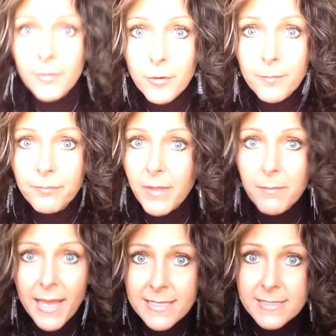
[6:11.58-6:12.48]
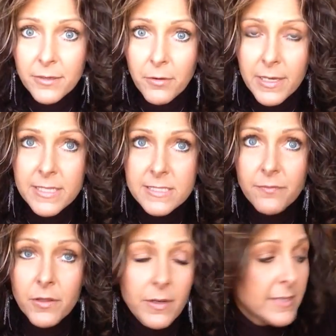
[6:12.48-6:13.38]
other base ingredients if
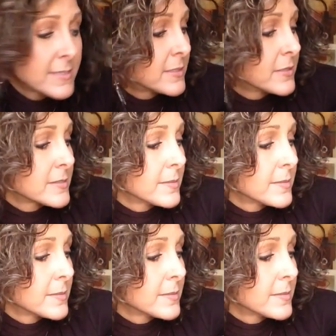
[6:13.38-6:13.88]
you need to